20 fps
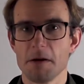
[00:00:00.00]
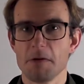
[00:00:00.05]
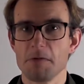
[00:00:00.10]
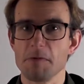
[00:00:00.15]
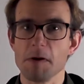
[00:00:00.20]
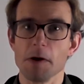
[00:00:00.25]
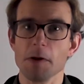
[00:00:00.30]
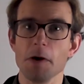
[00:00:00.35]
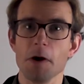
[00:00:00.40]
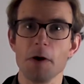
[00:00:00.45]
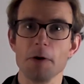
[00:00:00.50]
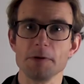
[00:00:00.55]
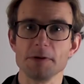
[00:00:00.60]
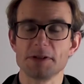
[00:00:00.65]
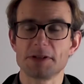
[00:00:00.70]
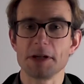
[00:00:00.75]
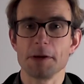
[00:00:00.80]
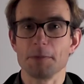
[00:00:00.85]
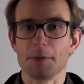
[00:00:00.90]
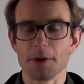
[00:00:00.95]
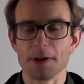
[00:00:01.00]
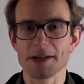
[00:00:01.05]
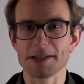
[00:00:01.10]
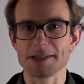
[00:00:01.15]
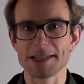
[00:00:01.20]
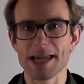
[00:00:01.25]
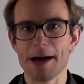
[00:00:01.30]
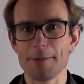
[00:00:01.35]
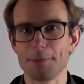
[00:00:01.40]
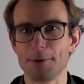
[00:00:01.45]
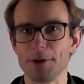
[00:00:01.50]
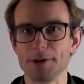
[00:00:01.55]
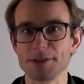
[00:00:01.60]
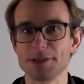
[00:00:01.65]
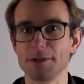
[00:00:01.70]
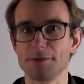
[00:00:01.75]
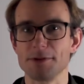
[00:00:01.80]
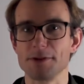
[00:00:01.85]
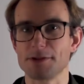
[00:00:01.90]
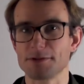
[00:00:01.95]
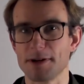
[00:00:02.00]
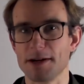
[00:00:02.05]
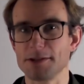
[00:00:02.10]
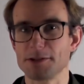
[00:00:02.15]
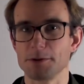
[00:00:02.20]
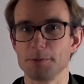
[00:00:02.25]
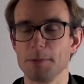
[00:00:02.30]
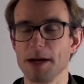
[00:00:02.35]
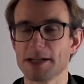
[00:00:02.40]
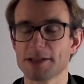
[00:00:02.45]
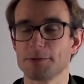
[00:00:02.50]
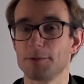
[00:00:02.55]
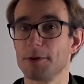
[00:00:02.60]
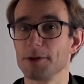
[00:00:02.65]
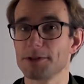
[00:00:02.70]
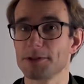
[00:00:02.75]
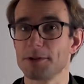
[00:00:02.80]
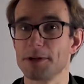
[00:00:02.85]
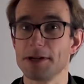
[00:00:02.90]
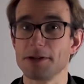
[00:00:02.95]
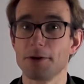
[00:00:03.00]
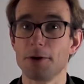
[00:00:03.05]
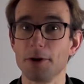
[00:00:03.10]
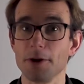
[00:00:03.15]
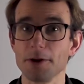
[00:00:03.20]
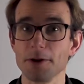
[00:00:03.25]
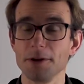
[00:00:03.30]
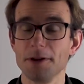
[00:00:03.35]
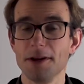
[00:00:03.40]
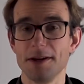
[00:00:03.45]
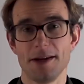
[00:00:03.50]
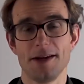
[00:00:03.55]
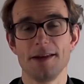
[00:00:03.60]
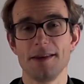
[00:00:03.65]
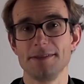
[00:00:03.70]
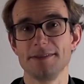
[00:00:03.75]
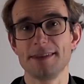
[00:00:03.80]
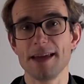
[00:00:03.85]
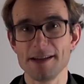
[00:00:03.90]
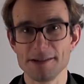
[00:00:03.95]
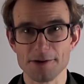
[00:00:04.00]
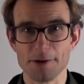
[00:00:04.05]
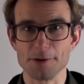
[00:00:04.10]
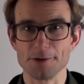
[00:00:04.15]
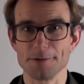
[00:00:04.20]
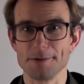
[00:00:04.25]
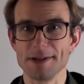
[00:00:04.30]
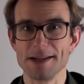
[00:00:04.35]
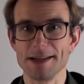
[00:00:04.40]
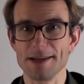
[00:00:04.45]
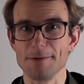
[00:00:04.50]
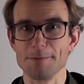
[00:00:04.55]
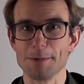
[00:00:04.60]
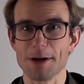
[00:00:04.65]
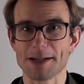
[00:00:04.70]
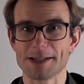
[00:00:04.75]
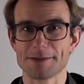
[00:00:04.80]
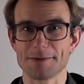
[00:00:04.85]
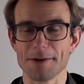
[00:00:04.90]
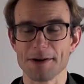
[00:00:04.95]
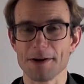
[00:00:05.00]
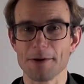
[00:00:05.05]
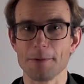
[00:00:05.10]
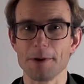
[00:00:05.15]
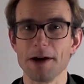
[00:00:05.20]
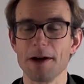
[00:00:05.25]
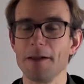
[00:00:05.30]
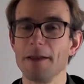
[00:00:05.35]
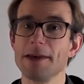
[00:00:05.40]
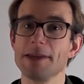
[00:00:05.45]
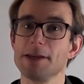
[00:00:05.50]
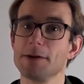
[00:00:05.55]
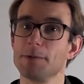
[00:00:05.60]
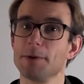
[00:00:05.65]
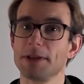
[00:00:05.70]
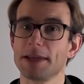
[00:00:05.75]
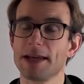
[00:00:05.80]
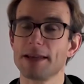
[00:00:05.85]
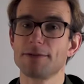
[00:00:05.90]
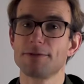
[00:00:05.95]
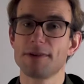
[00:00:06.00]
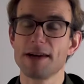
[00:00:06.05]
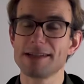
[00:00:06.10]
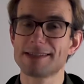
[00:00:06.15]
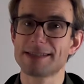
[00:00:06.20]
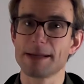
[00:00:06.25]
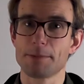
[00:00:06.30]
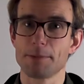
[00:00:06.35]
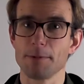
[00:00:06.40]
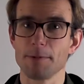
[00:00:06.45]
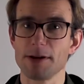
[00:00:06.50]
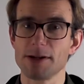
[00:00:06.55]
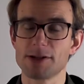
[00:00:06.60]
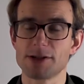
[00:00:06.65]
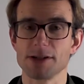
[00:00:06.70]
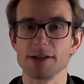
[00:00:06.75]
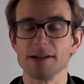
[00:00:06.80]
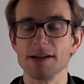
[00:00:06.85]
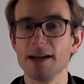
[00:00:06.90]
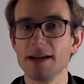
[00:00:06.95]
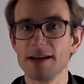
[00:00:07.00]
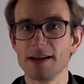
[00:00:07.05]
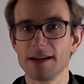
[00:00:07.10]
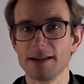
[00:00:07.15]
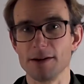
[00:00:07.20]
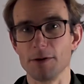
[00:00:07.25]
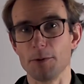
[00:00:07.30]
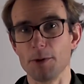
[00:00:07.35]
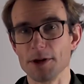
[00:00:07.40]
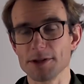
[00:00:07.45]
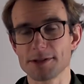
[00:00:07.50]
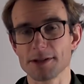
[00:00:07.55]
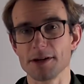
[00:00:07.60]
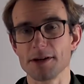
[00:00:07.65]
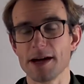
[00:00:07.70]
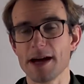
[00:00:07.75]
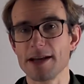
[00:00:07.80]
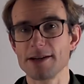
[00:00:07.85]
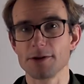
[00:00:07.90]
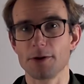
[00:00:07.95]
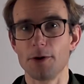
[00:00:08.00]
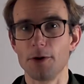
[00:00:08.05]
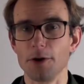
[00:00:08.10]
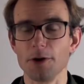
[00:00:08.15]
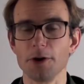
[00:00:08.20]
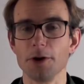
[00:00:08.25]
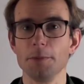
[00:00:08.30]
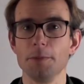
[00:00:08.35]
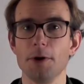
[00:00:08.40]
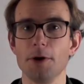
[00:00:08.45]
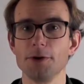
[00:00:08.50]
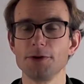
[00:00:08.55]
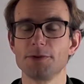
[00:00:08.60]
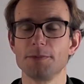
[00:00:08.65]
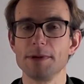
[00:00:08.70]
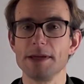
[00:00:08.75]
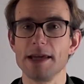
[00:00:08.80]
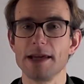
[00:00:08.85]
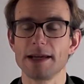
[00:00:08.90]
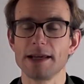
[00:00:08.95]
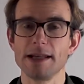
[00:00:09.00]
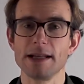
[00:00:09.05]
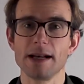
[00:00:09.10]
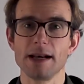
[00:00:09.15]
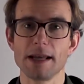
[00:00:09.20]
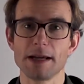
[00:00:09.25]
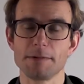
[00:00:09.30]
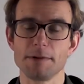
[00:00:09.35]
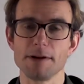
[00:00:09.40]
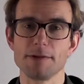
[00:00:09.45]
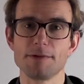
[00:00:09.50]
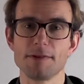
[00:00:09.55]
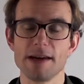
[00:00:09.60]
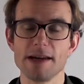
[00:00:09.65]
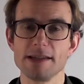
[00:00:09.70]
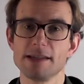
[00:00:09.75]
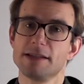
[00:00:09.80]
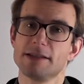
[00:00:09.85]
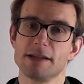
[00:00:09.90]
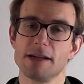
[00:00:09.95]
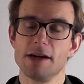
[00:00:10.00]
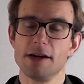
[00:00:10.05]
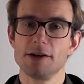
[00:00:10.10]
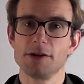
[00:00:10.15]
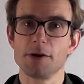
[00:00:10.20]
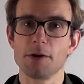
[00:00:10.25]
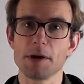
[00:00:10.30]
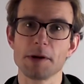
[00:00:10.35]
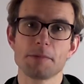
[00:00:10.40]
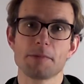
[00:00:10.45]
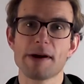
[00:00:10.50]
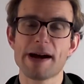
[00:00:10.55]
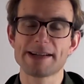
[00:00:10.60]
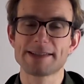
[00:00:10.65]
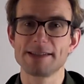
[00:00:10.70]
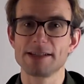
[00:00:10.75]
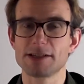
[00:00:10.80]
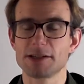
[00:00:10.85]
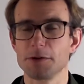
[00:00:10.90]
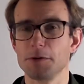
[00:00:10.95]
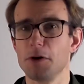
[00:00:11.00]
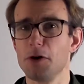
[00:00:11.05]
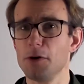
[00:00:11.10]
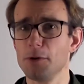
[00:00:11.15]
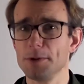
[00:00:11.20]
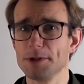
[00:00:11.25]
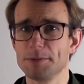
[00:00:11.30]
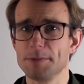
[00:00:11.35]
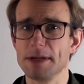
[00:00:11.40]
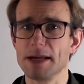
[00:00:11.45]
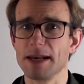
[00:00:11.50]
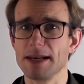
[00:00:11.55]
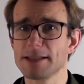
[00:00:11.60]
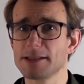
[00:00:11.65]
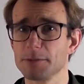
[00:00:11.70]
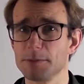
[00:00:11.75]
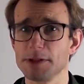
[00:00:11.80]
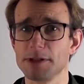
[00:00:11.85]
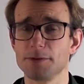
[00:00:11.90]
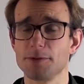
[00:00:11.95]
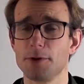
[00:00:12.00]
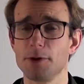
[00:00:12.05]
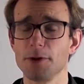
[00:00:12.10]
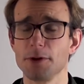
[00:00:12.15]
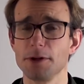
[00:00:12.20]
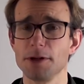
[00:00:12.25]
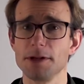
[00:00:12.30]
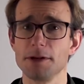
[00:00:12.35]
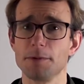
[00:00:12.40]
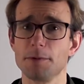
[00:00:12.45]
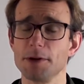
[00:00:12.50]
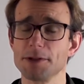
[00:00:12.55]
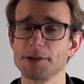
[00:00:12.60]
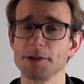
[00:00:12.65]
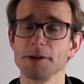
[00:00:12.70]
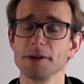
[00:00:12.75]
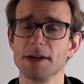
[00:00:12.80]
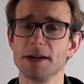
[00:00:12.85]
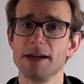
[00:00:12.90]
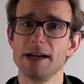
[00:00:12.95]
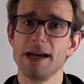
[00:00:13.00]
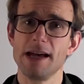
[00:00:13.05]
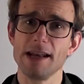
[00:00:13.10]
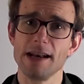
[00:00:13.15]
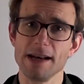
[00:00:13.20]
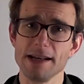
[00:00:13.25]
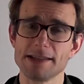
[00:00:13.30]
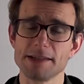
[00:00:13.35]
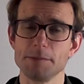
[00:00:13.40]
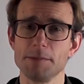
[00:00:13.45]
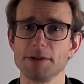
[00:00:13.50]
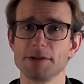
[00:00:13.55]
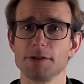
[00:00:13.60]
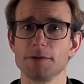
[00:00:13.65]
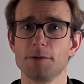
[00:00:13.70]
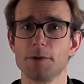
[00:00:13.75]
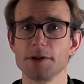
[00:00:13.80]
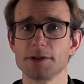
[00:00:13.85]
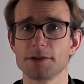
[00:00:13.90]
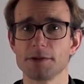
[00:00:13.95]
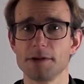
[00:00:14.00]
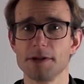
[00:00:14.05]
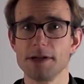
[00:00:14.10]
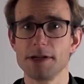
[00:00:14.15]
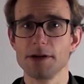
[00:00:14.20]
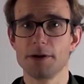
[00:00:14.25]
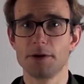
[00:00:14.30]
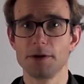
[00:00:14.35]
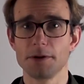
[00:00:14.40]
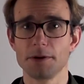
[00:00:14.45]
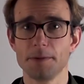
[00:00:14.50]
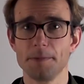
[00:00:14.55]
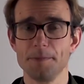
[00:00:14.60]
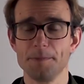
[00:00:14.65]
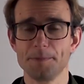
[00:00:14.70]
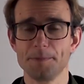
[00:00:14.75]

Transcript: Well-known simple examples, if you try to mix water and oil, they don't really mix very well and you will get phase separation, the water and the oil both being in a liquid phase, though in practice there will always be a little bit of oil in the water and a little bit of water in the oil.